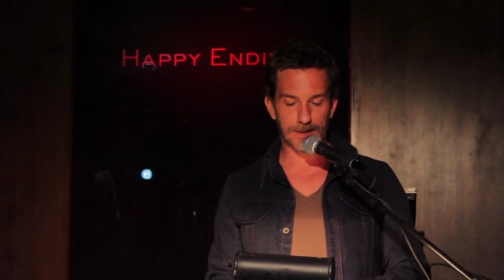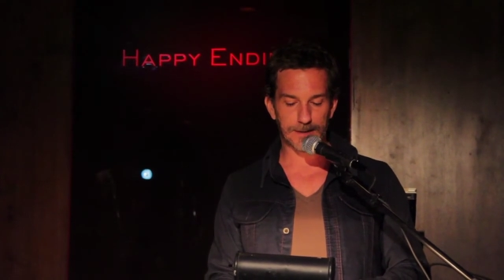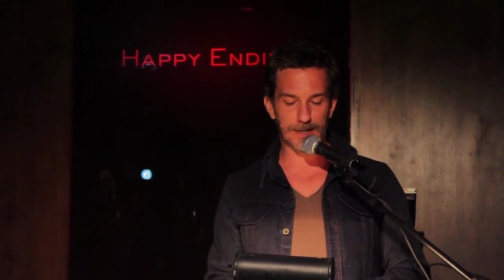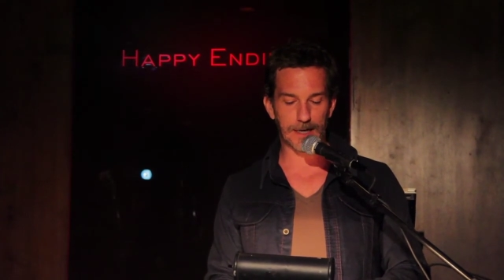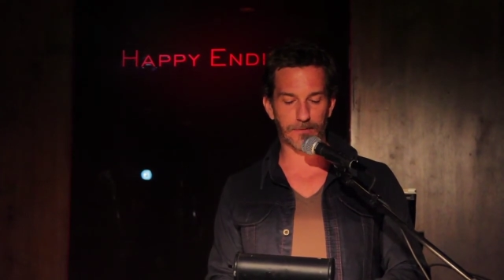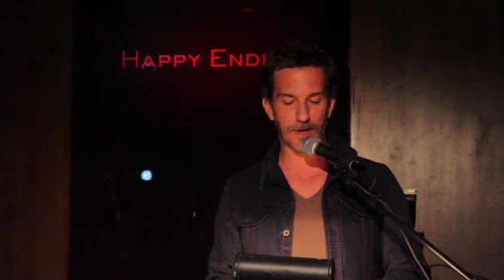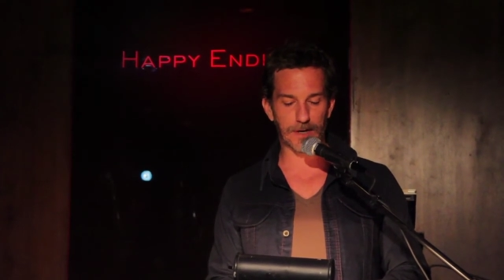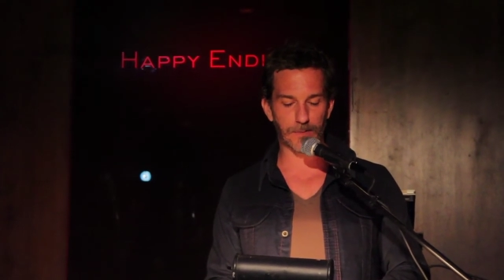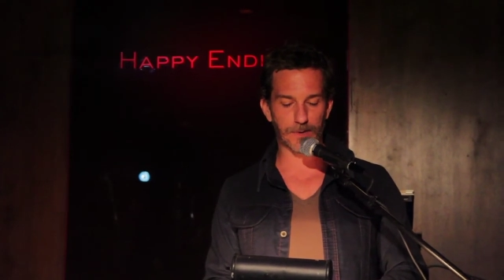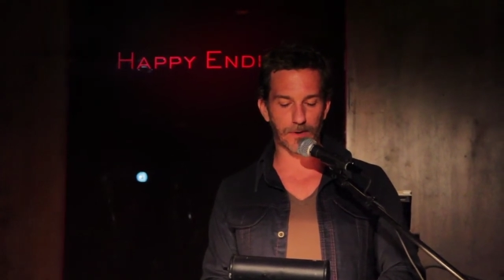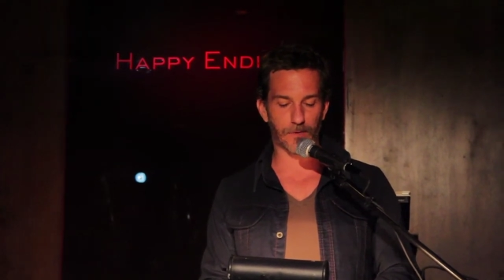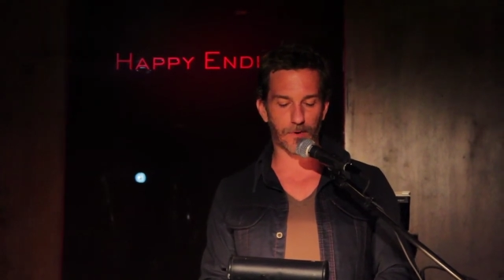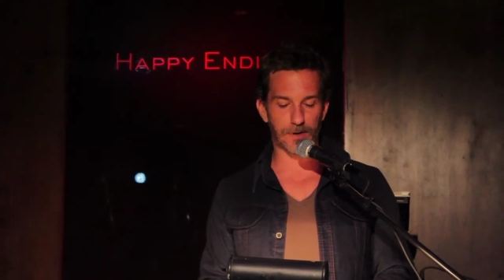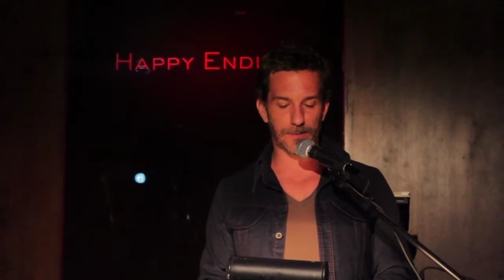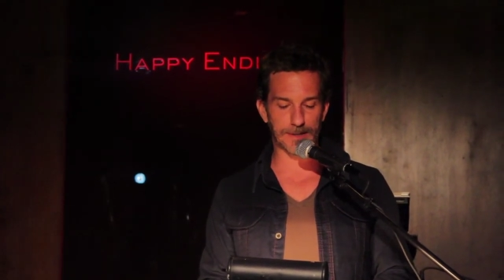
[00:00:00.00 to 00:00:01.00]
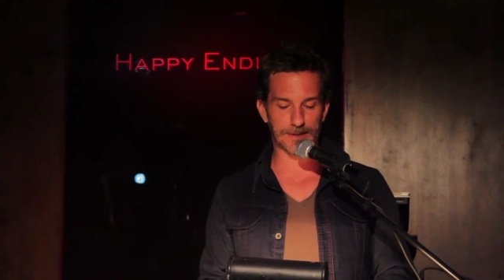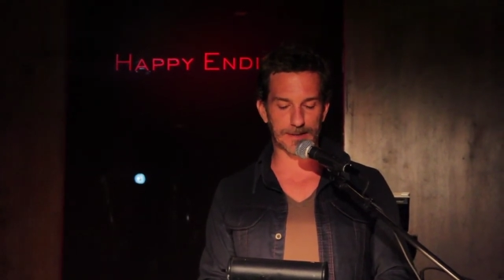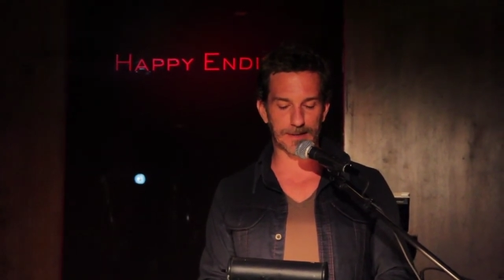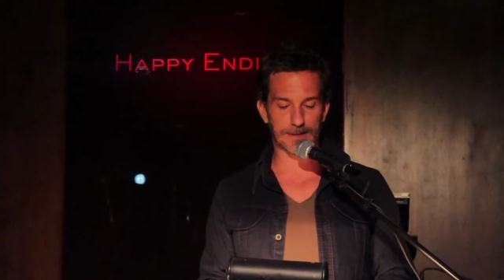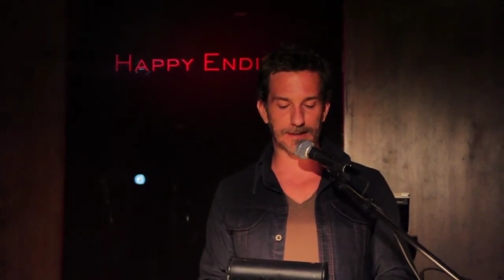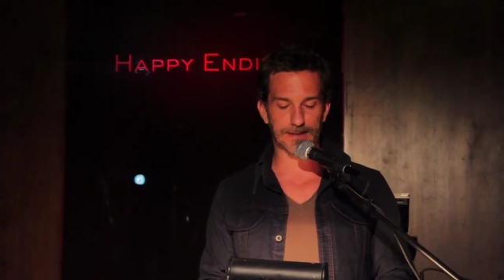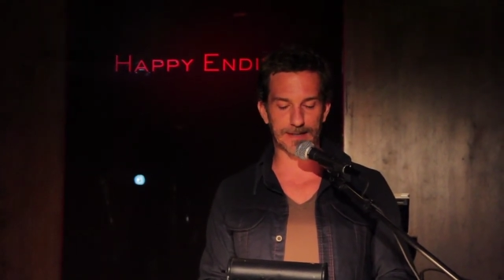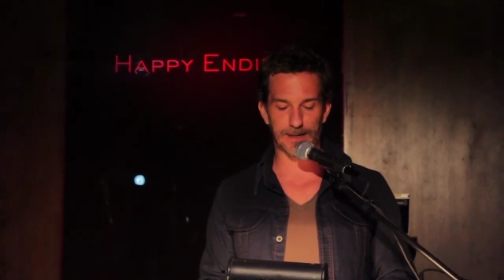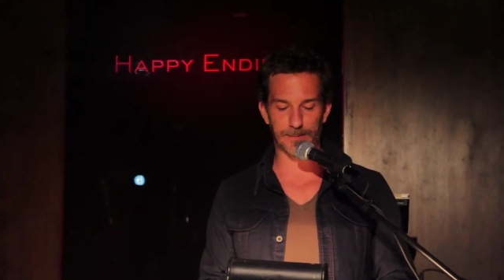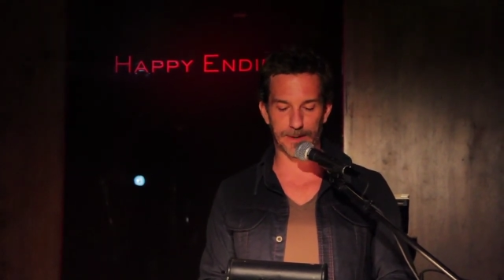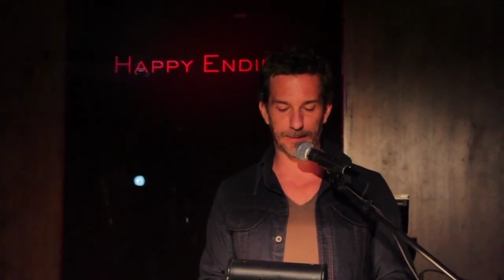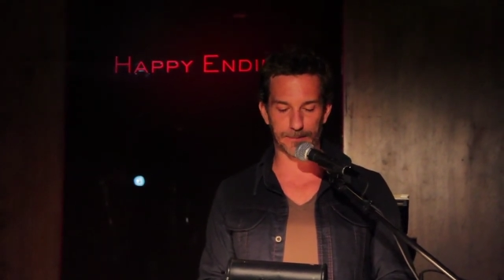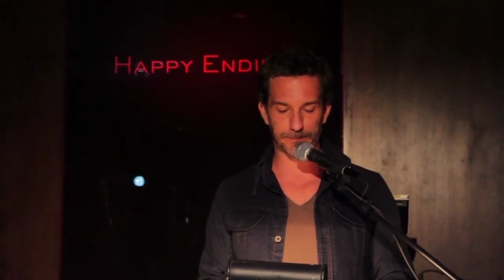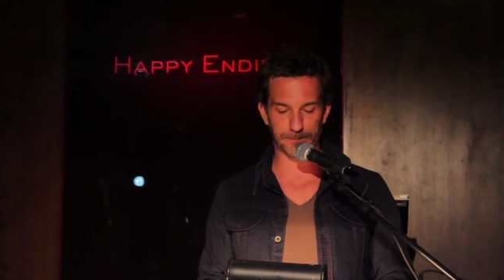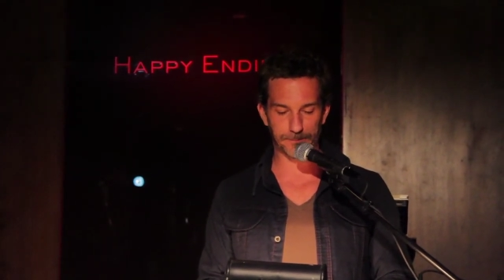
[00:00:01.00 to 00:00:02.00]
decorated with ornaments and
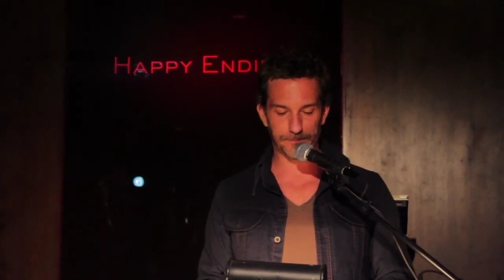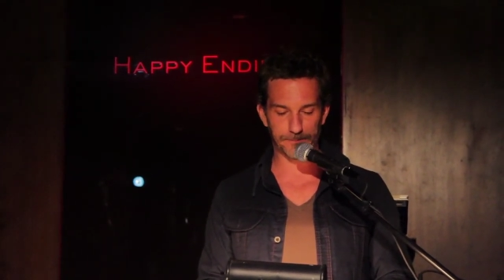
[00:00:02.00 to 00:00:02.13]
cinnamon.